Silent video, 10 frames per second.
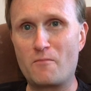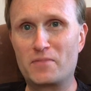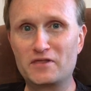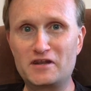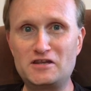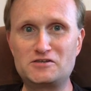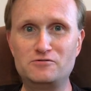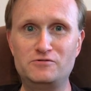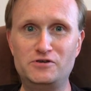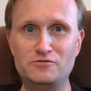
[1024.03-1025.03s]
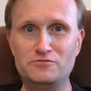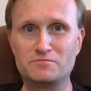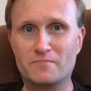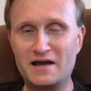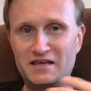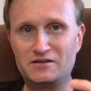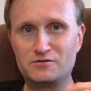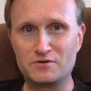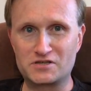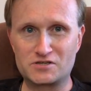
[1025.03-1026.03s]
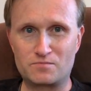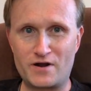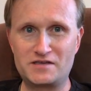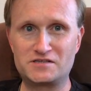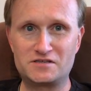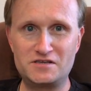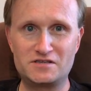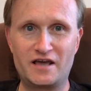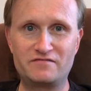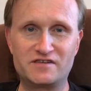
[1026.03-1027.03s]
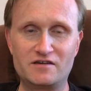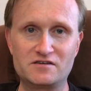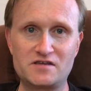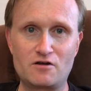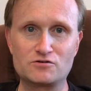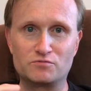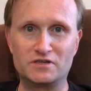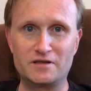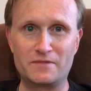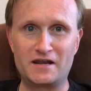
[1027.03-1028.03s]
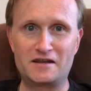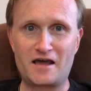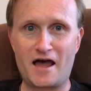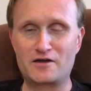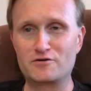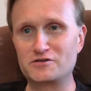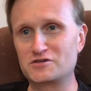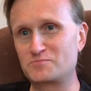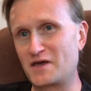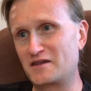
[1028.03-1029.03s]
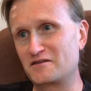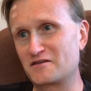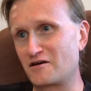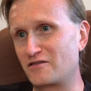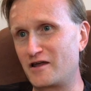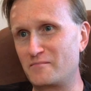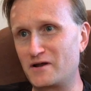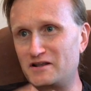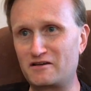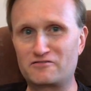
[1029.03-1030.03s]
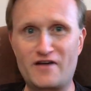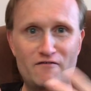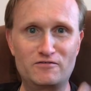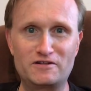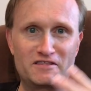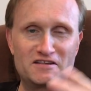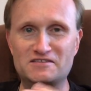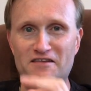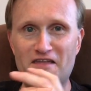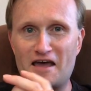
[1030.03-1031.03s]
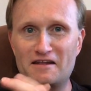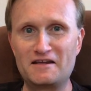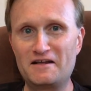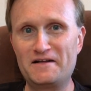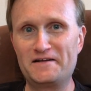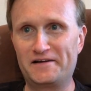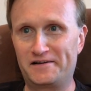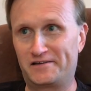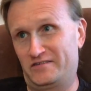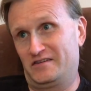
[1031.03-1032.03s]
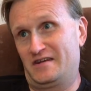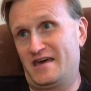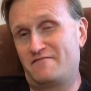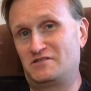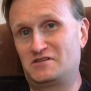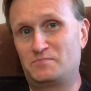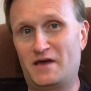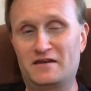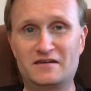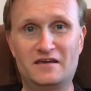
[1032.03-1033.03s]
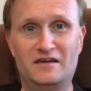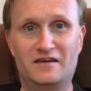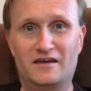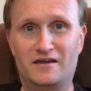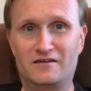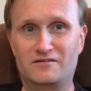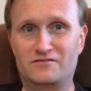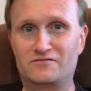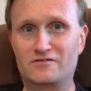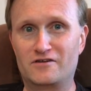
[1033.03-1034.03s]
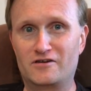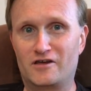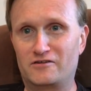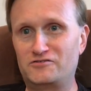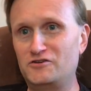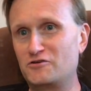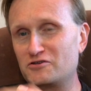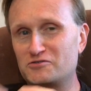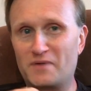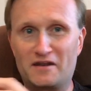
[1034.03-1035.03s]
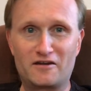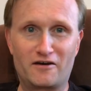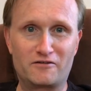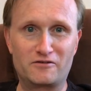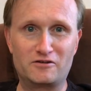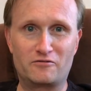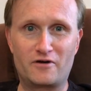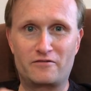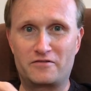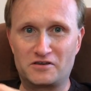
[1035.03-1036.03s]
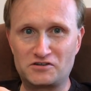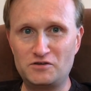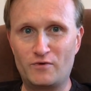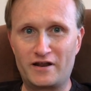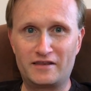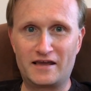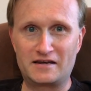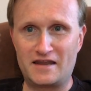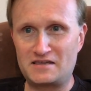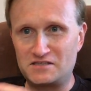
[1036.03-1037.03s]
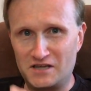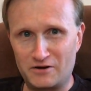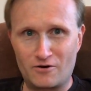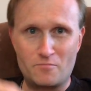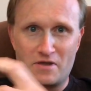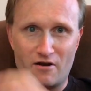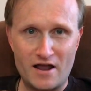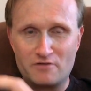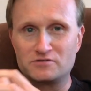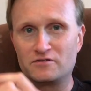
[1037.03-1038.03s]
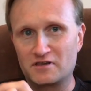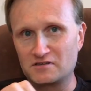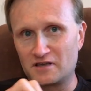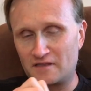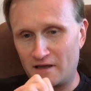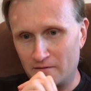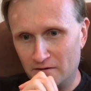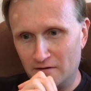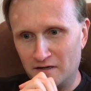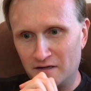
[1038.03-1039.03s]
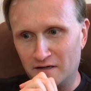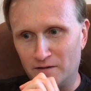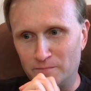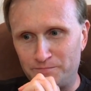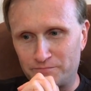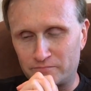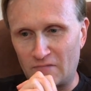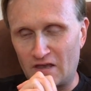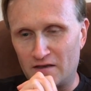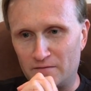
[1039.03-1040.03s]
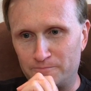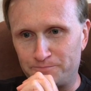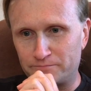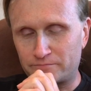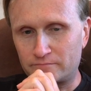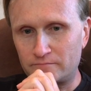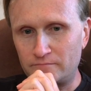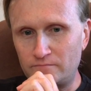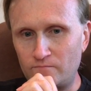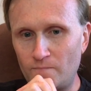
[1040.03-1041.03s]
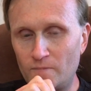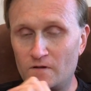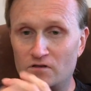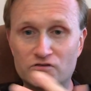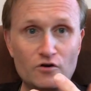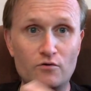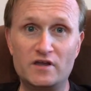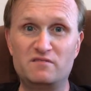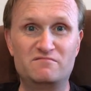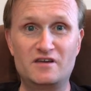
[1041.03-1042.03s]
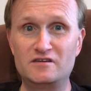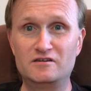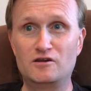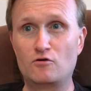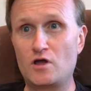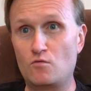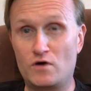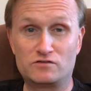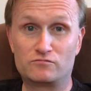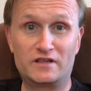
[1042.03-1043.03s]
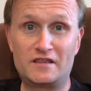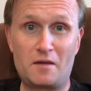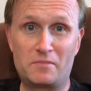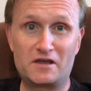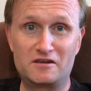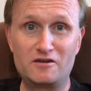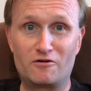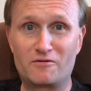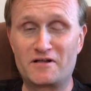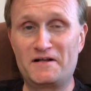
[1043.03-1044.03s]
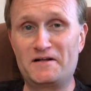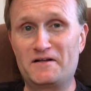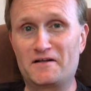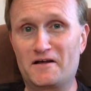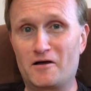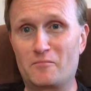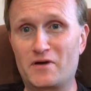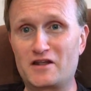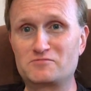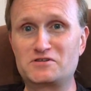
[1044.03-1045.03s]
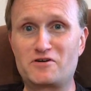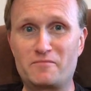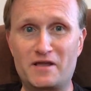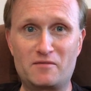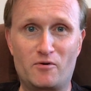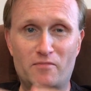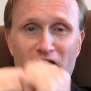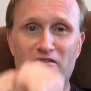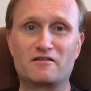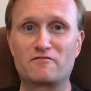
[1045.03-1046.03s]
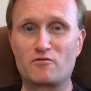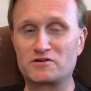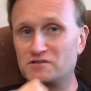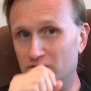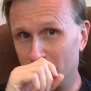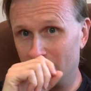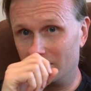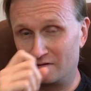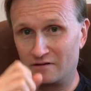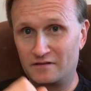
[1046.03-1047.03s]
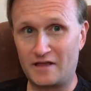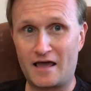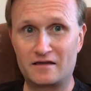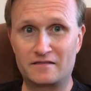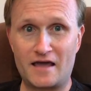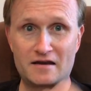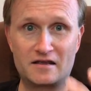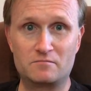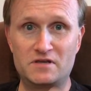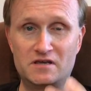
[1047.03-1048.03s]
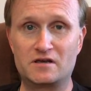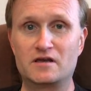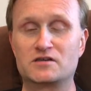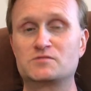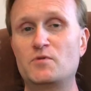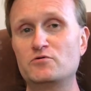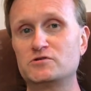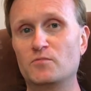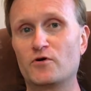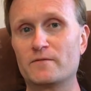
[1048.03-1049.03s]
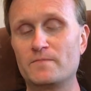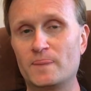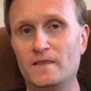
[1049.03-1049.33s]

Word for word: ability to use money to express these lifestyle desires was limited. I couldn't spend a lot of money on travel and things like that because uh, I didn't have it to spend, and and she couldn't spend it on you know other things she wanted like nesting or a bigger house and things like that, um, and so it you know it wasn't really that big a deal. Um, but as we started making more money, then of course that that can be exposed more.